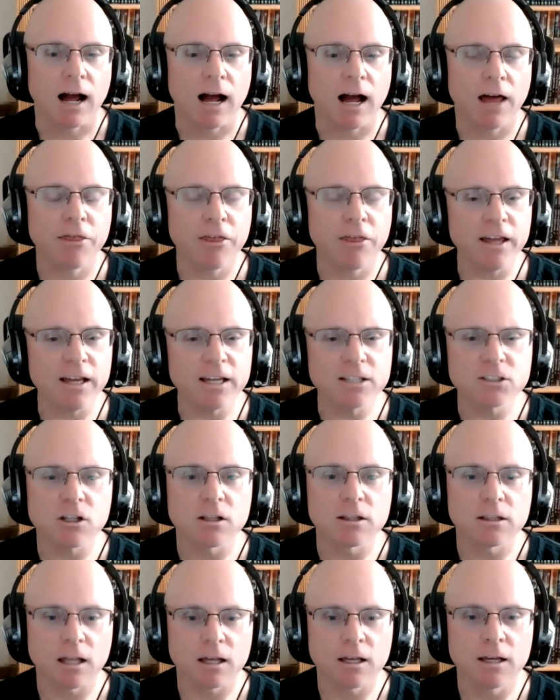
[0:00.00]
I think
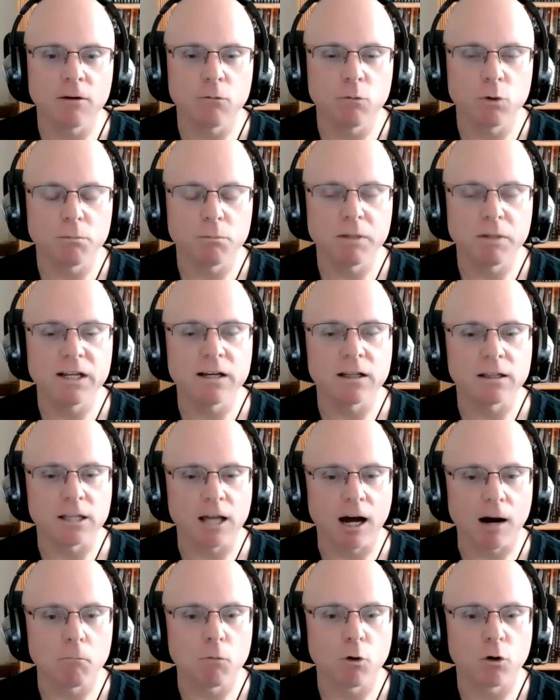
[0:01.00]
it would be a
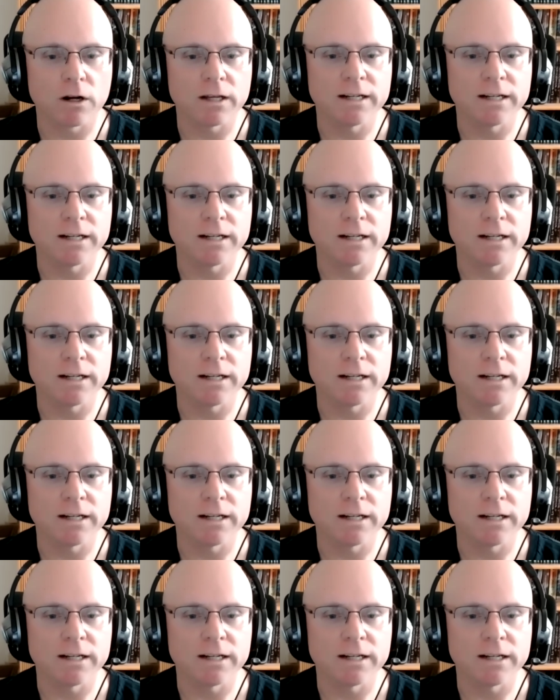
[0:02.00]
lot more